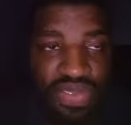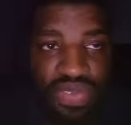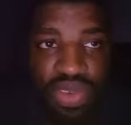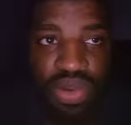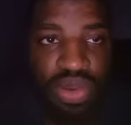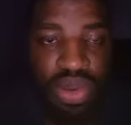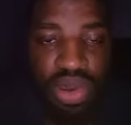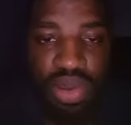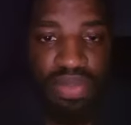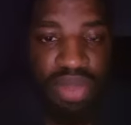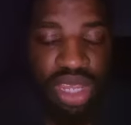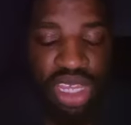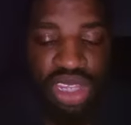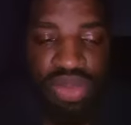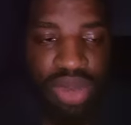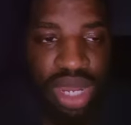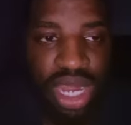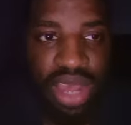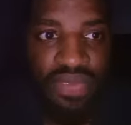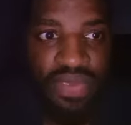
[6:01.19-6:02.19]
film companies,
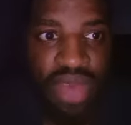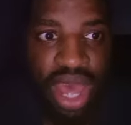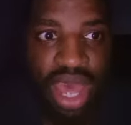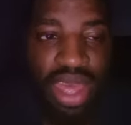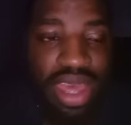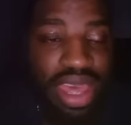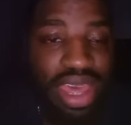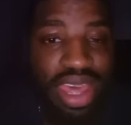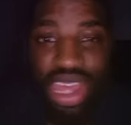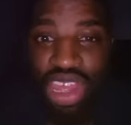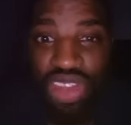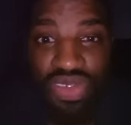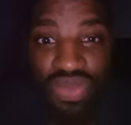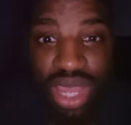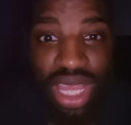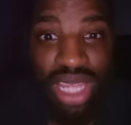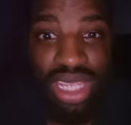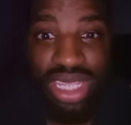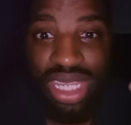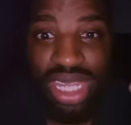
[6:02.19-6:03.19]
whatever, he
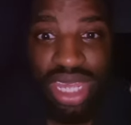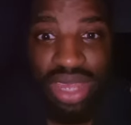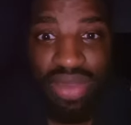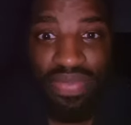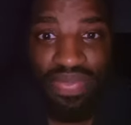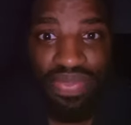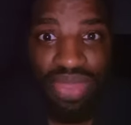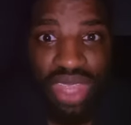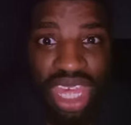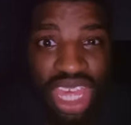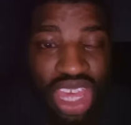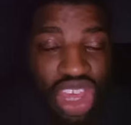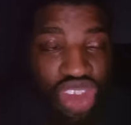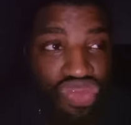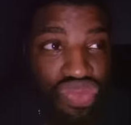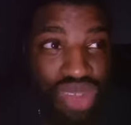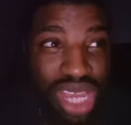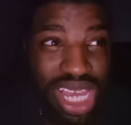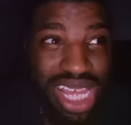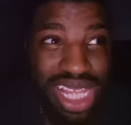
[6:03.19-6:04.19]
reads it. He
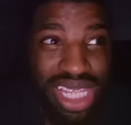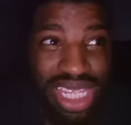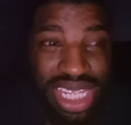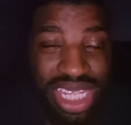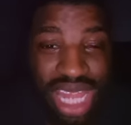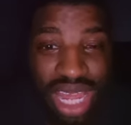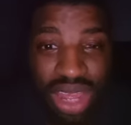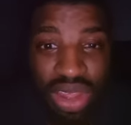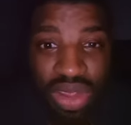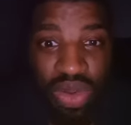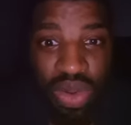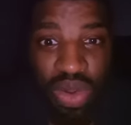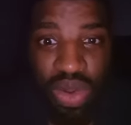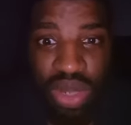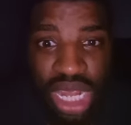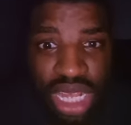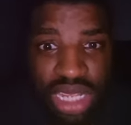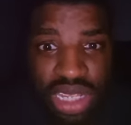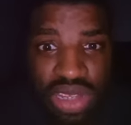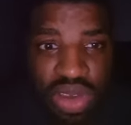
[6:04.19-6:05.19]
reads that
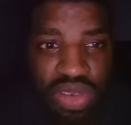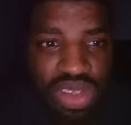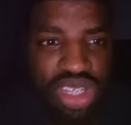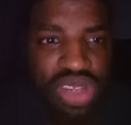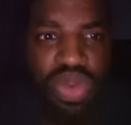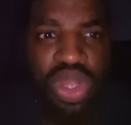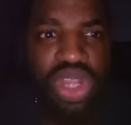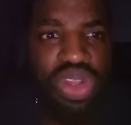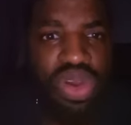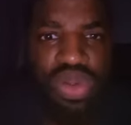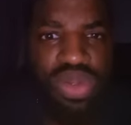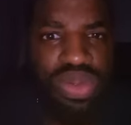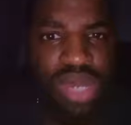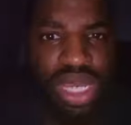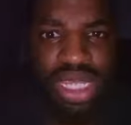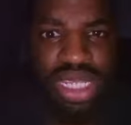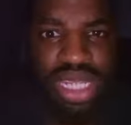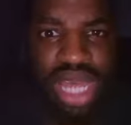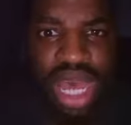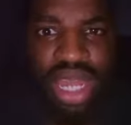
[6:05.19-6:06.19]
all that stuff, so he knows what
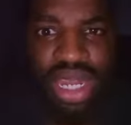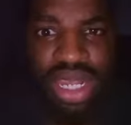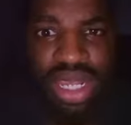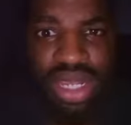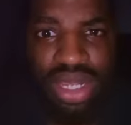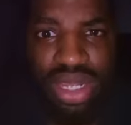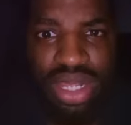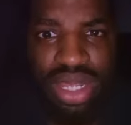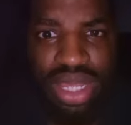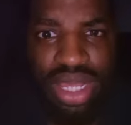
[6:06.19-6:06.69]
he's signing.